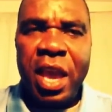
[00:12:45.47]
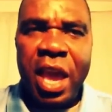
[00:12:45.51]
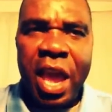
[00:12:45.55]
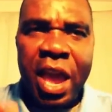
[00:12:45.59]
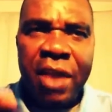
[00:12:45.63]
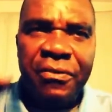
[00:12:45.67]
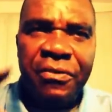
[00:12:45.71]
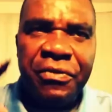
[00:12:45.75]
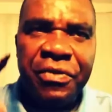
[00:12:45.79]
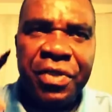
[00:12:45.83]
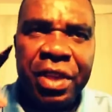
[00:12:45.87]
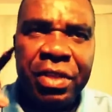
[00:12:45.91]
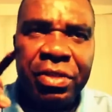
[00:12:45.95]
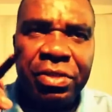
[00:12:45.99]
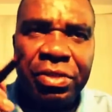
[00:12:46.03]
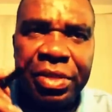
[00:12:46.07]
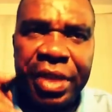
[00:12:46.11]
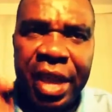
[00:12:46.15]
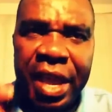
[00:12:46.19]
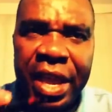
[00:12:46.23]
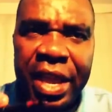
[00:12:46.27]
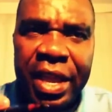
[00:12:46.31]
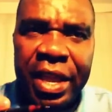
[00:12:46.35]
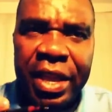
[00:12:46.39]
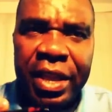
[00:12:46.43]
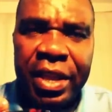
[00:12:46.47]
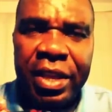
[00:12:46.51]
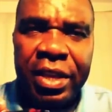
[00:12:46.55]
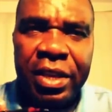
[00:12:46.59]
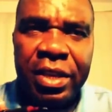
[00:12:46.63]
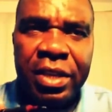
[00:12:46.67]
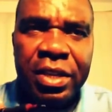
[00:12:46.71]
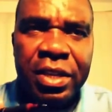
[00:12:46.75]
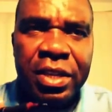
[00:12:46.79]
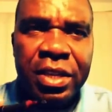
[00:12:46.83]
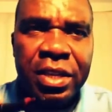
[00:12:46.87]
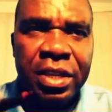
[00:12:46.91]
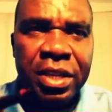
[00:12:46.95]

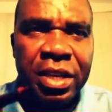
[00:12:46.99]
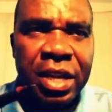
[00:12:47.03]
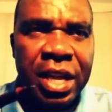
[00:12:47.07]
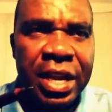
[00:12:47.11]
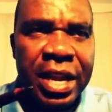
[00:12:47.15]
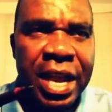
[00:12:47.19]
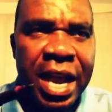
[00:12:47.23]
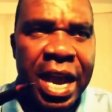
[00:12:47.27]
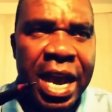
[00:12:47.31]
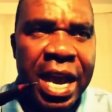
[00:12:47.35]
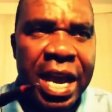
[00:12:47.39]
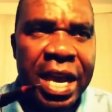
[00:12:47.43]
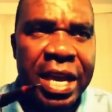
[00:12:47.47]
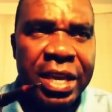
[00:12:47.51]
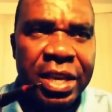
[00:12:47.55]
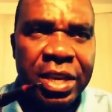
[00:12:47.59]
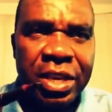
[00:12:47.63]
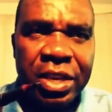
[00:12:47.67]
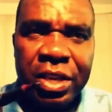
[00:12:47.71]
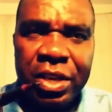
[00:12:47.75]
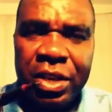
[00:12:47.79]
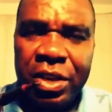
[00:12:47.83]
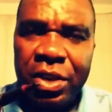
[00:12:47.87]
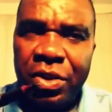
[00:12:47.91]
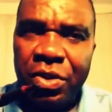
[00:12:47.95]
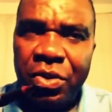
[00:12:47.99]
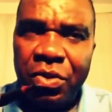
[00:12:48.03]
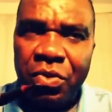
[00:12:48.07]
Everything that I